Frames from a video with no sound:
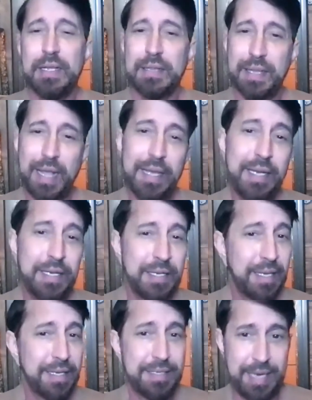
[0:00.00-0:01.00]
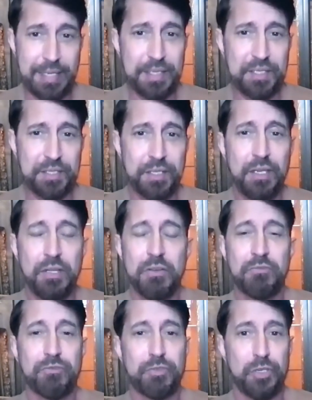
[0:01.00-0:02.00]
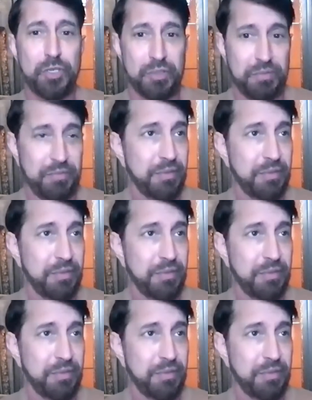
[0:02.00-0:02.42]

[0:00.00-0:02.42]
like I didn't get dates for,